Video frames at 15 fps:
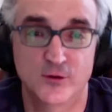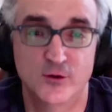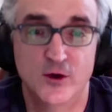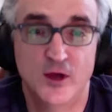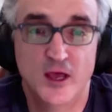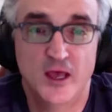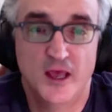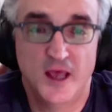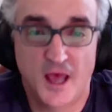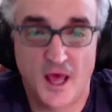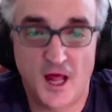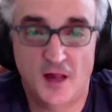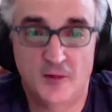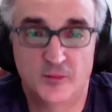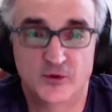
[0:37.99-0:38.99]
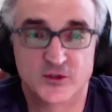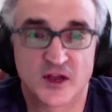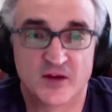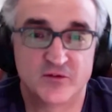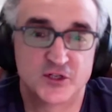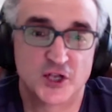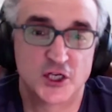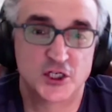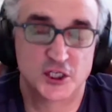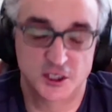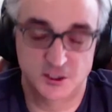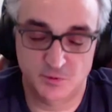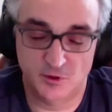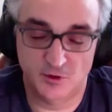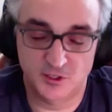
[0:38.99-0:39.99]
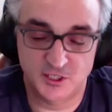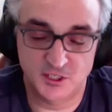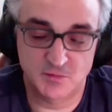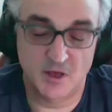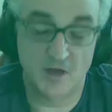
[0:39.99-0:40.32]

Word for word: I asked Zor how SRI's